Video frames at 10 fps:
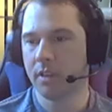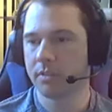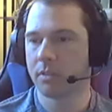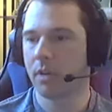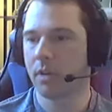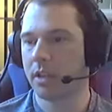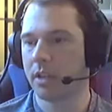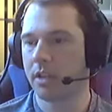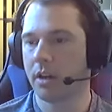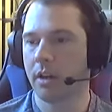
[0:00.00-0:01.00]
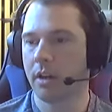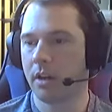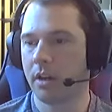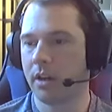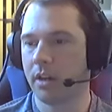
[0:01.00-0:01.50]
So like the
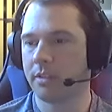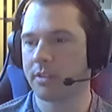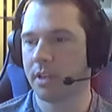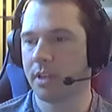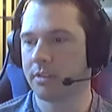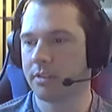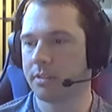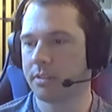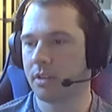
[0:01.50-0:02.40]
Einsense,